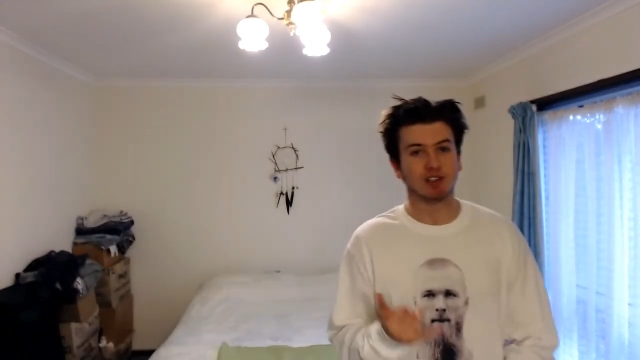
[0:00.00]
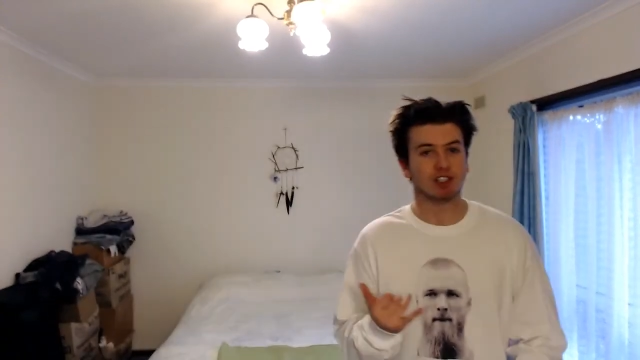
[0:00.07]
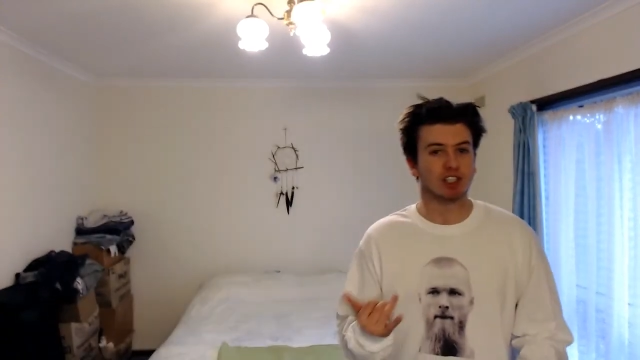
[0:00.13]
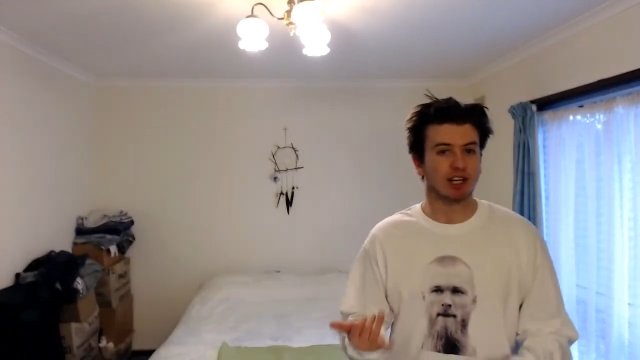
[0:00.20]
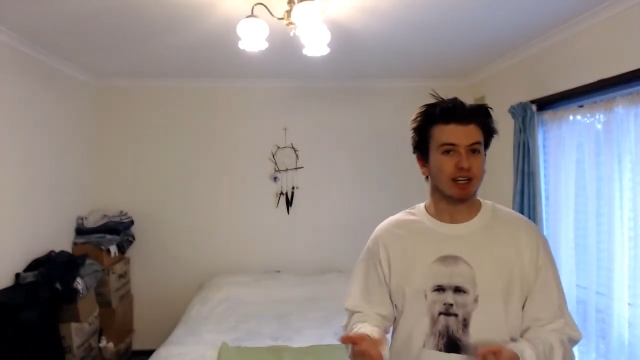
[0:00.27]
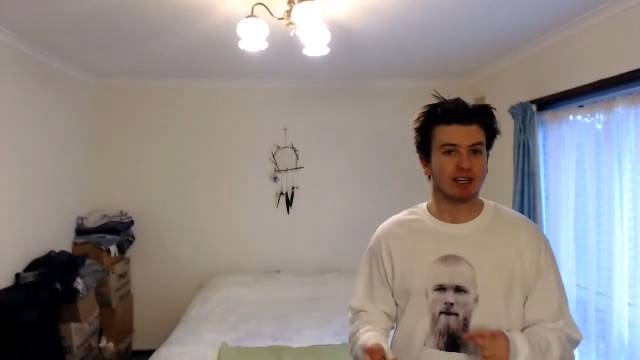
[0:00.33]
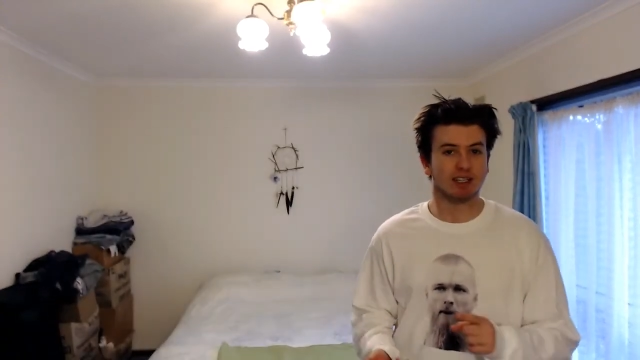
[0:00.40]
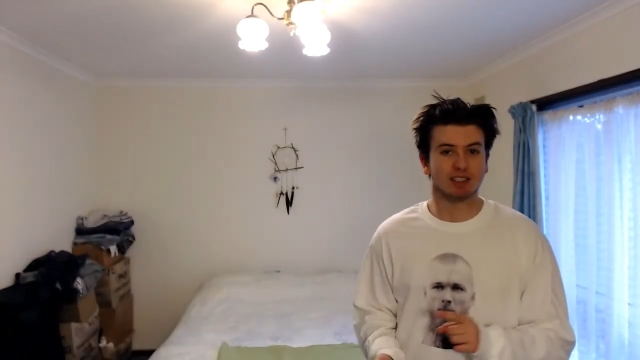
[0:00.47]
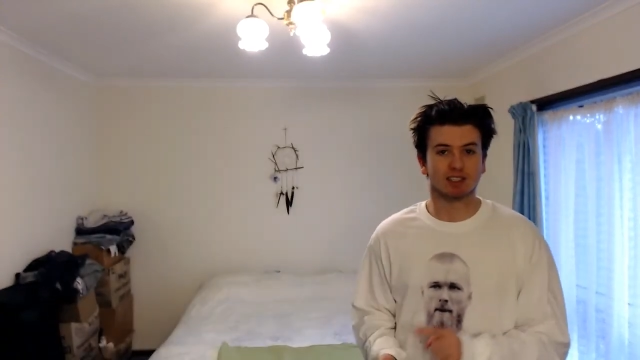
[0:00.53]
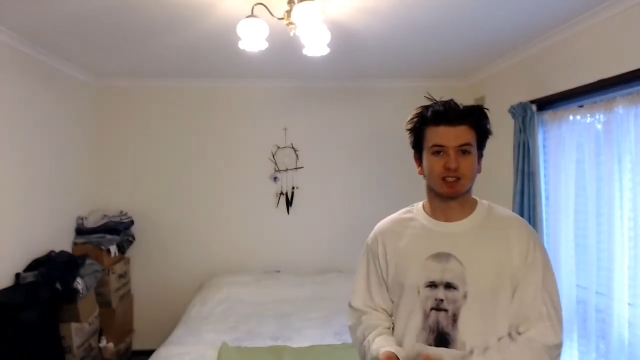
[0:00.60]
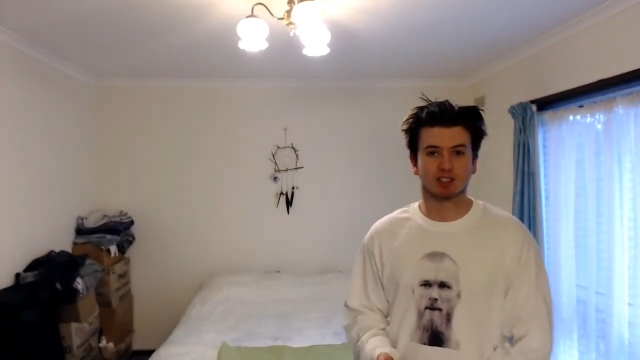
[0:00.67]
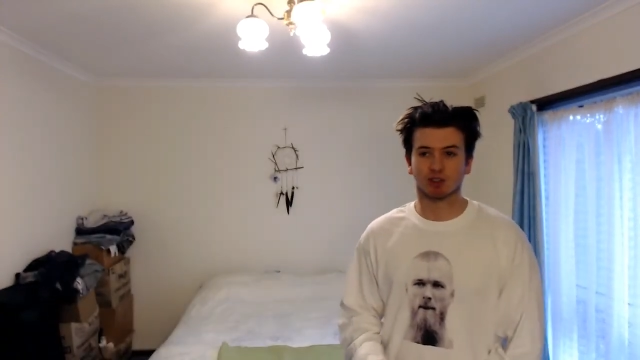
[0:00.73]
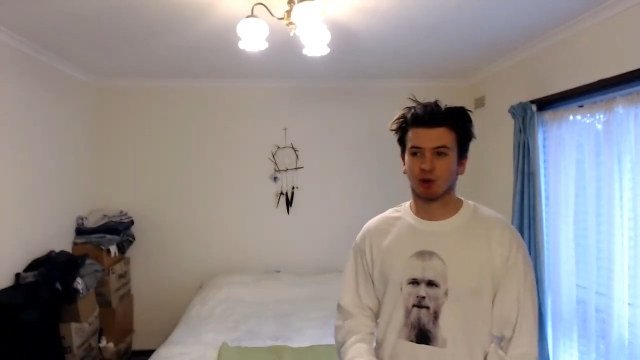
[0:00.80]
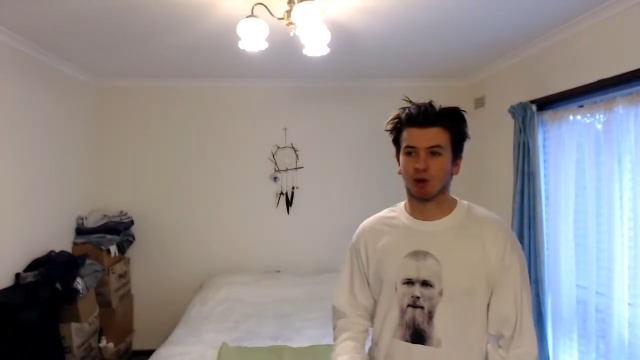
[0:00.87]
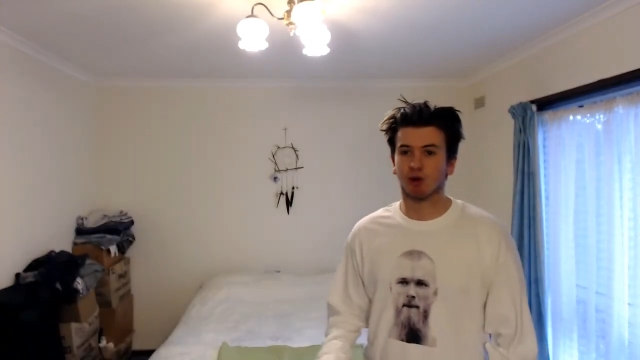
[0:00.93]
cheese
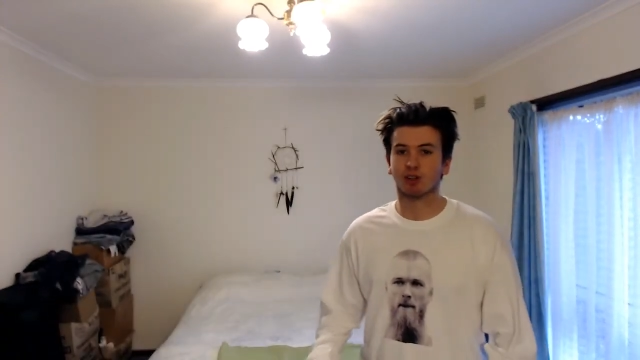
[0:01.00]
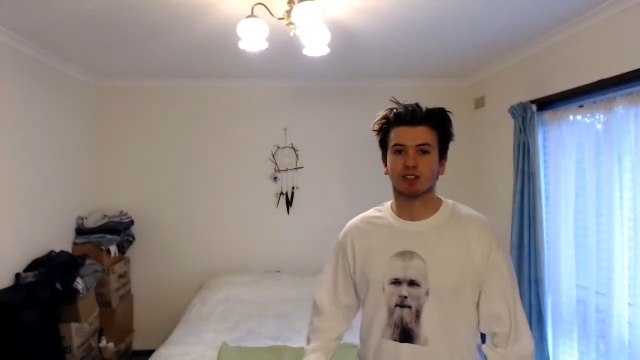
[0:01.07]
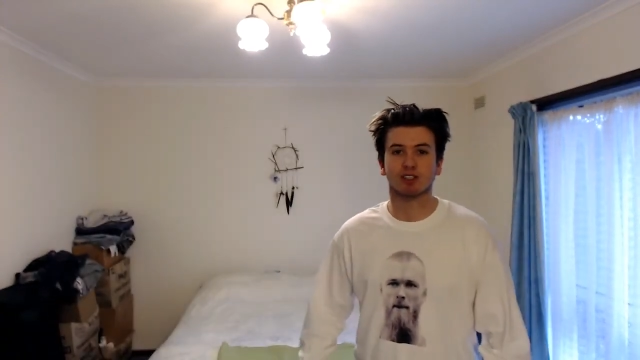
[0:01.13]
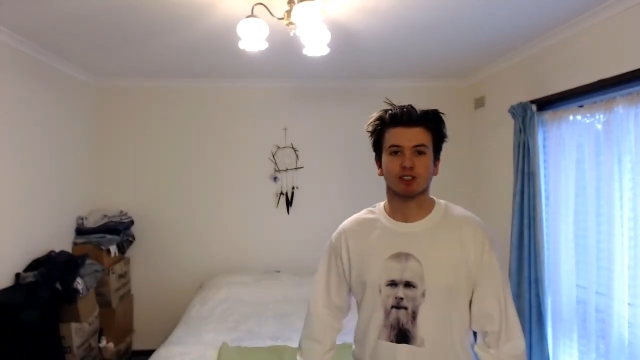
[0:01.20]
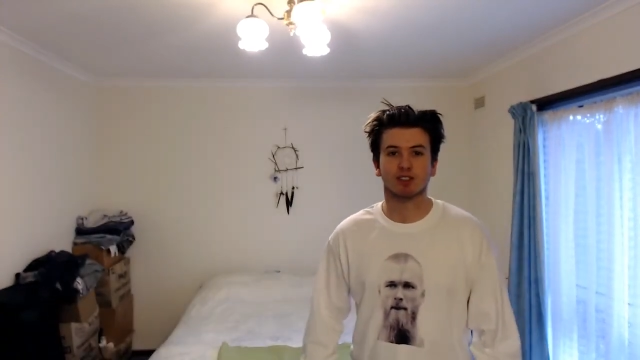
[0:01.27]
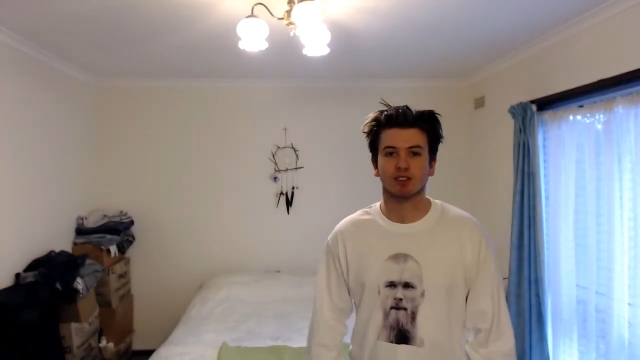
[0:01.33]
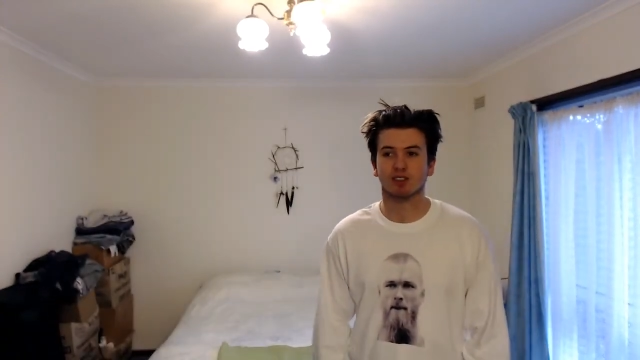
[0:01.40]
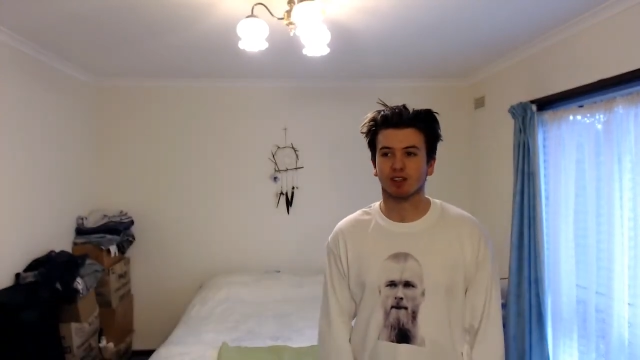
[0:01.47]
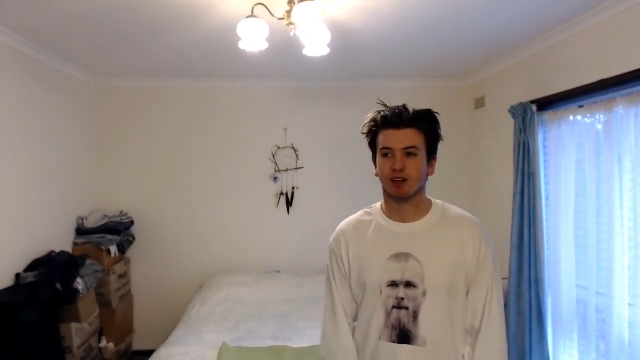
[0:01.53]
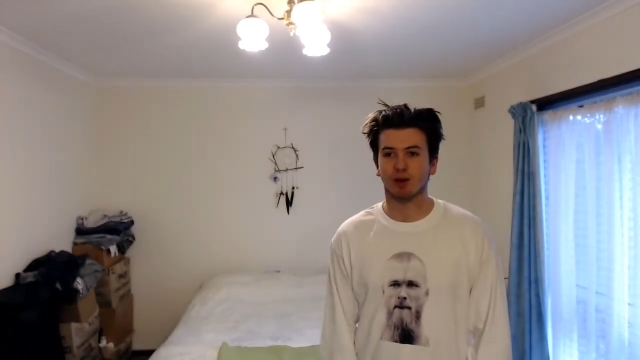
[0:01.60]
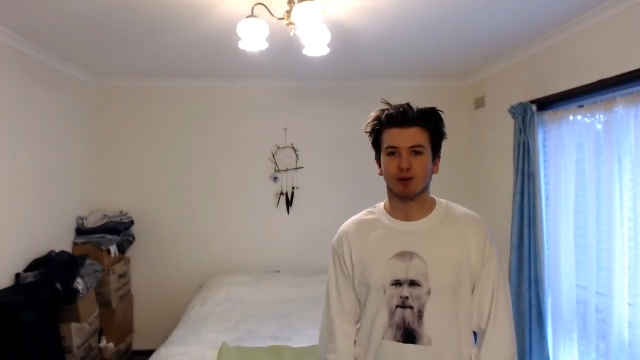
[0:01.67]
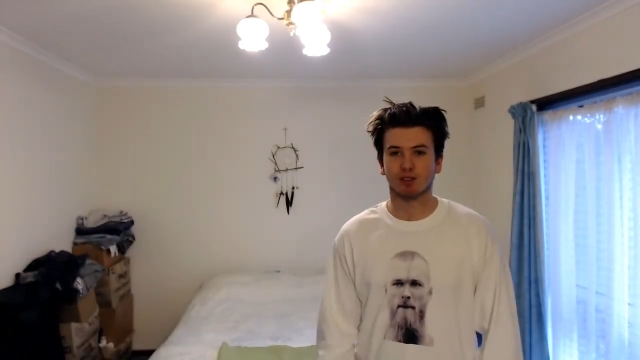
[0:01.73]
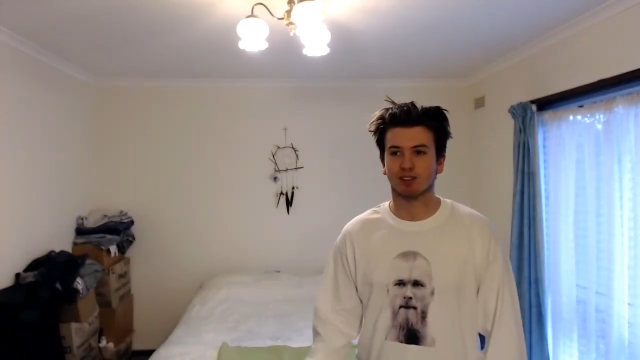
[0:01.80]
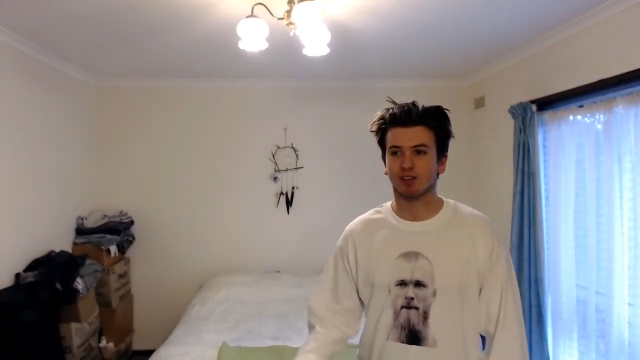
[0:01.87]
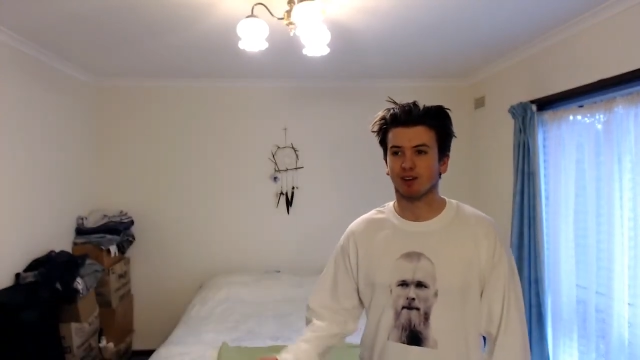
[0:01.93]
sauce, so
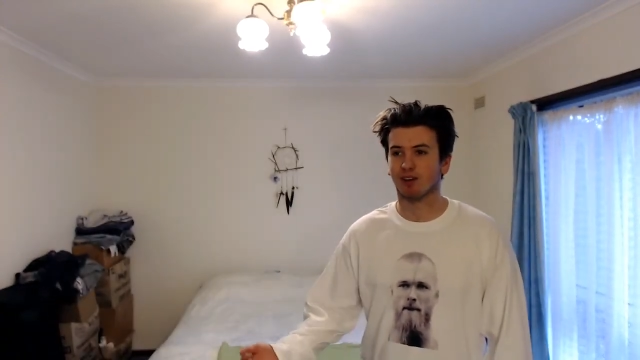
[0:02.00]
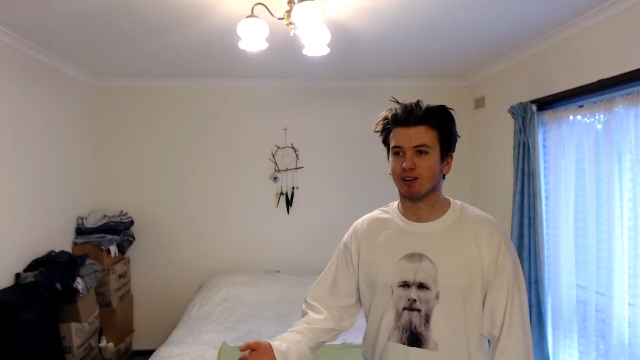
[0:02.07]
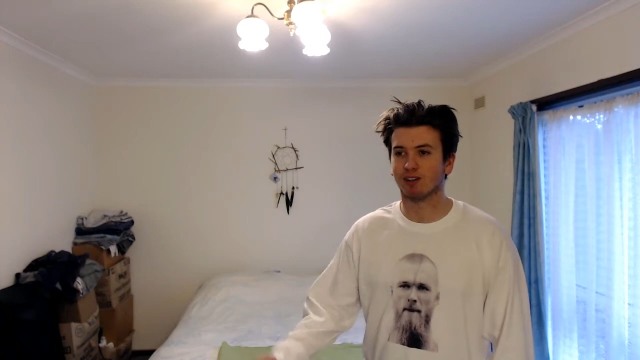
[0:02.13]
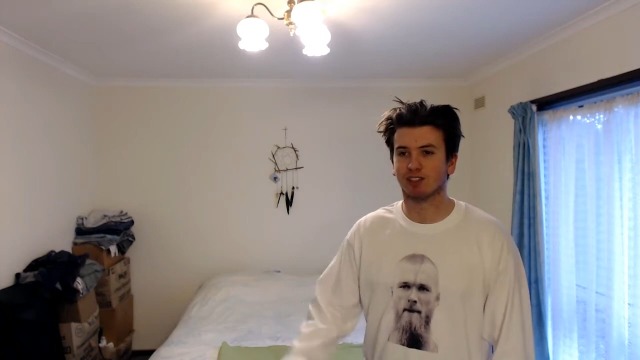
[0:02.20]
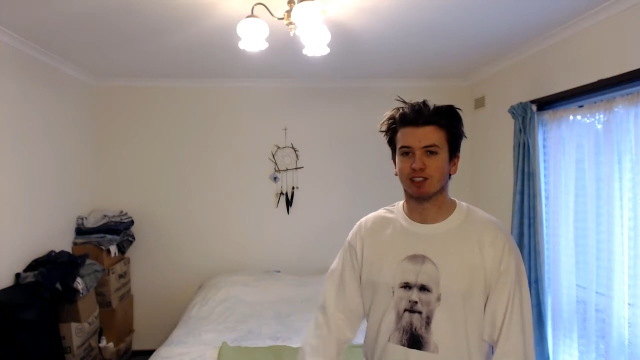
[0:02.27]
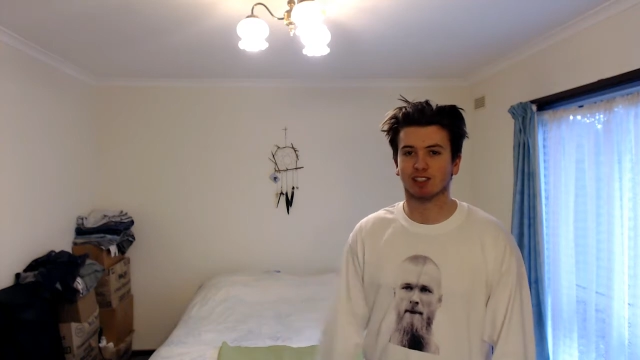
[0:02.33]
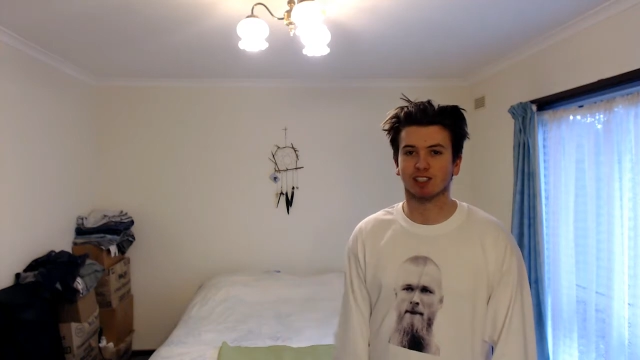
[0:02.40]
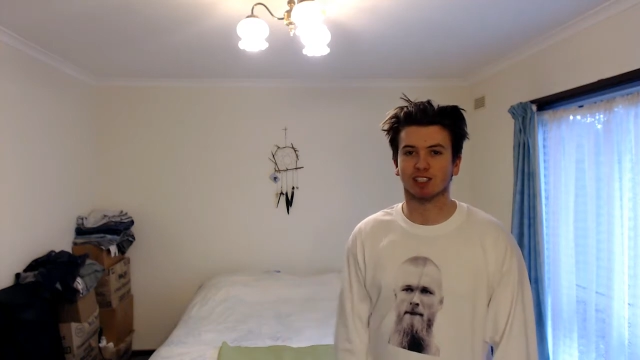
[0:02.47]
it's not just a